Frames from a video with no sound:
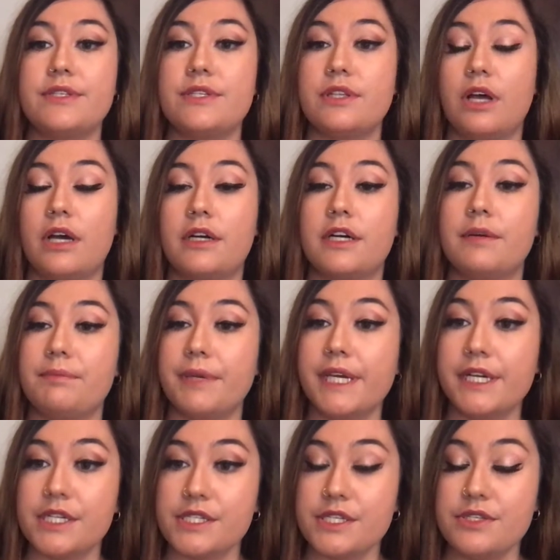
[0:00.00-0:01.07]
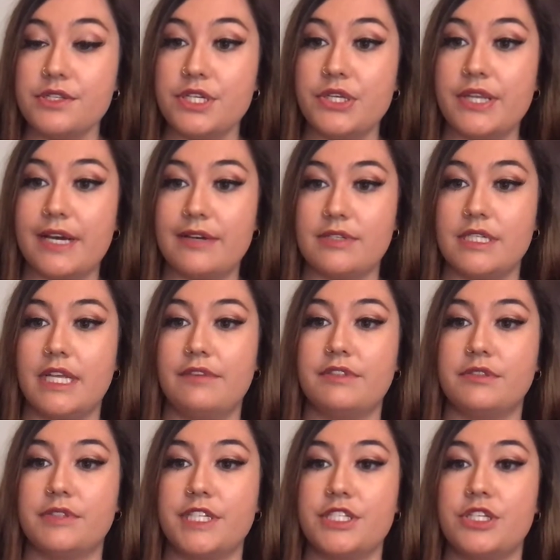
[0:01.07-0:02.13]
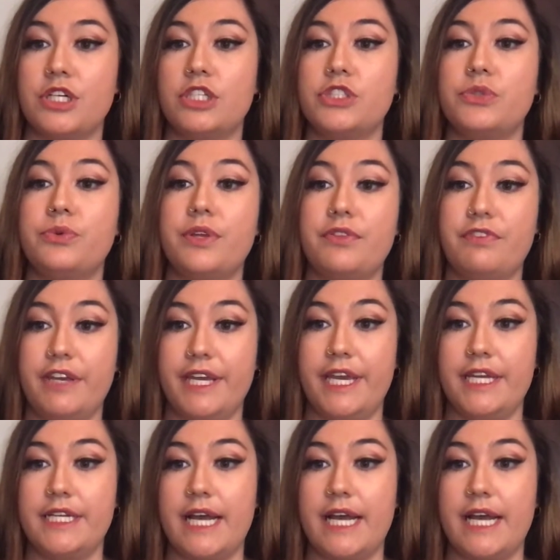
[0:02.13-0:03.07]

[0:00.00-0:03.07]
Slaughter, and Peterson's 2011 research with Fink et